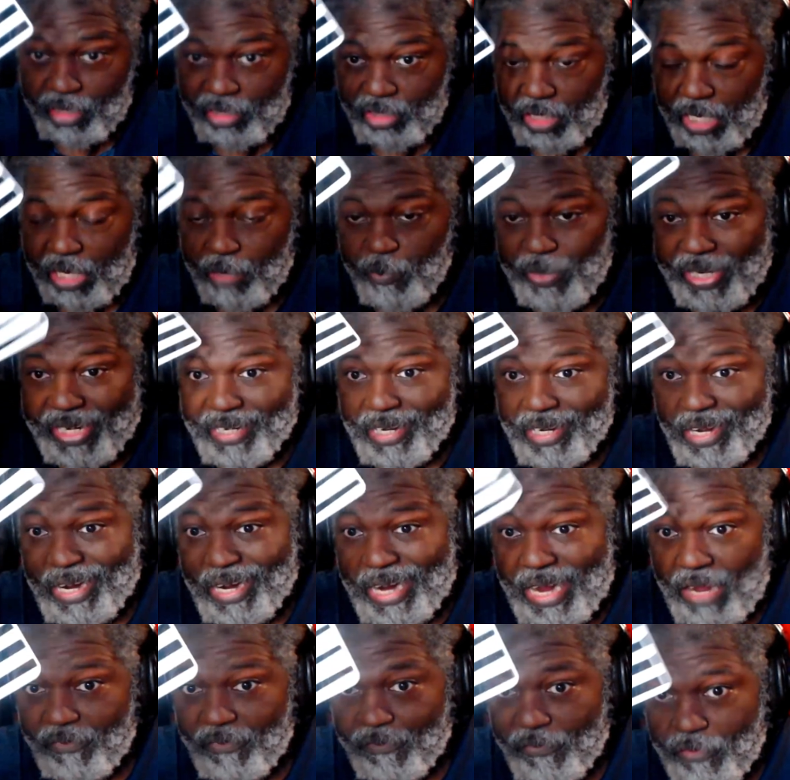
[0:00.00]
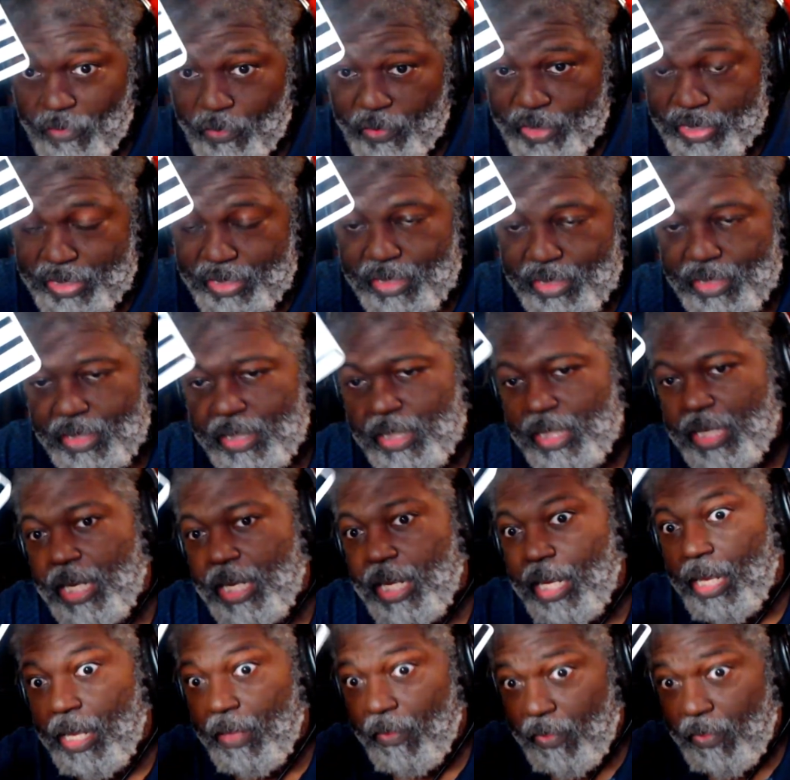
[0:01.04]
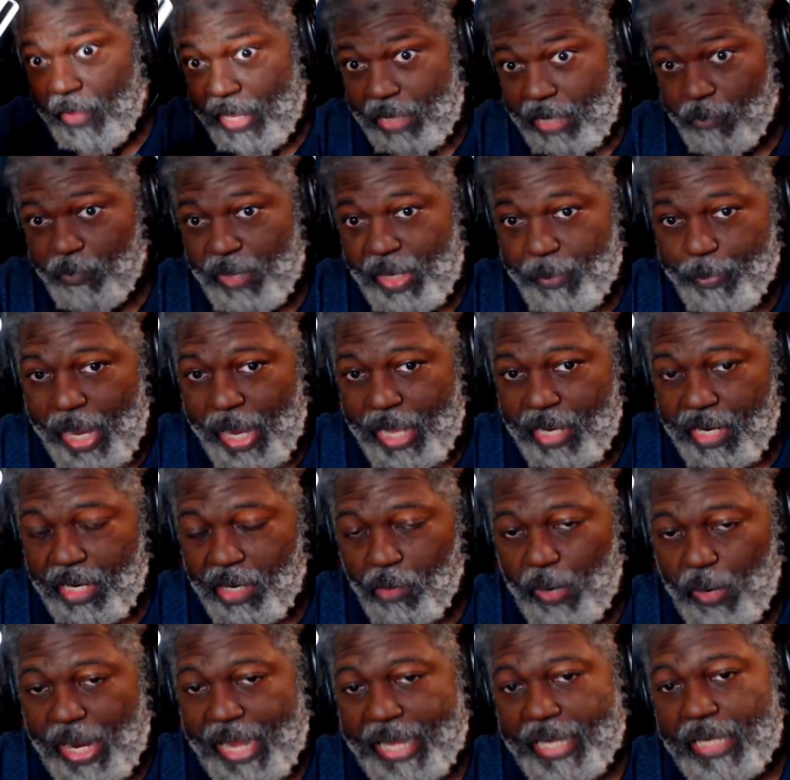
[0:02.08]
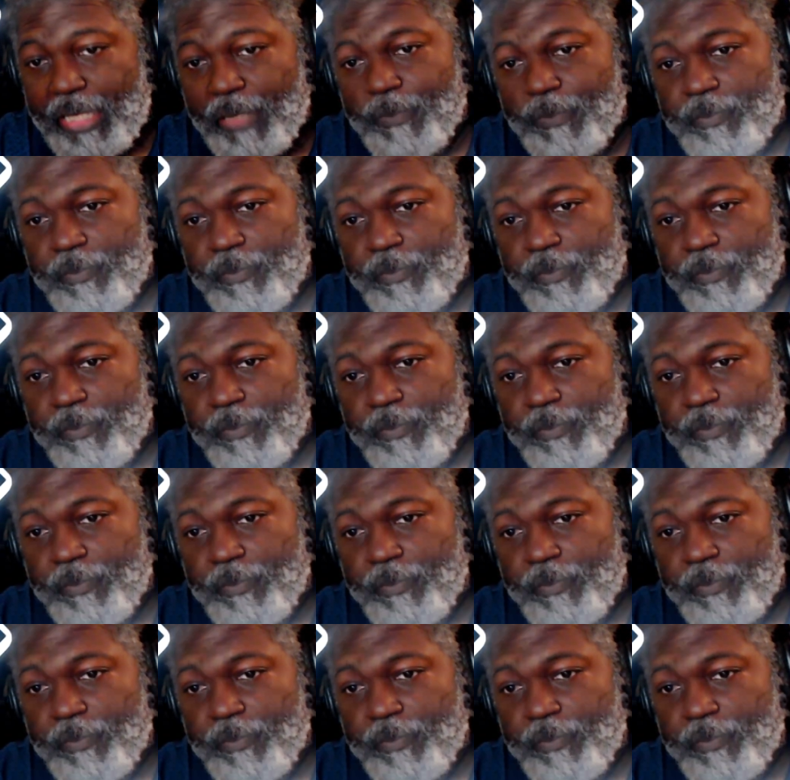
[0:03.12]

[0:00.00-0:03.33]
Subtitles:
sorry, we cut it out first. Then we painted it white,